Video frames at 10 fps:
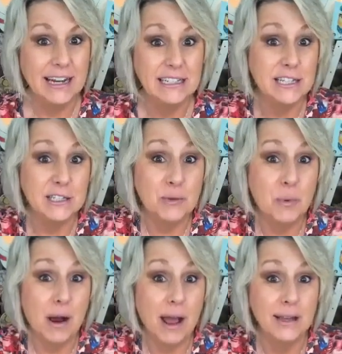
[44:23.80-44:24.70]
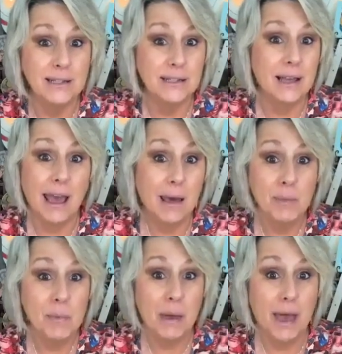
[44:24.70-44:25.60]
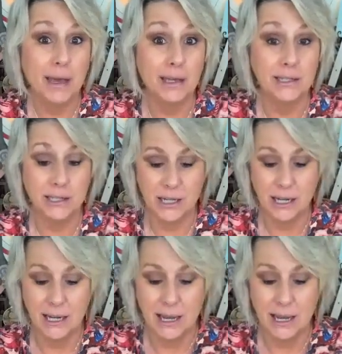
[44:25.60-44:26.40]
And it's a surprise happy package.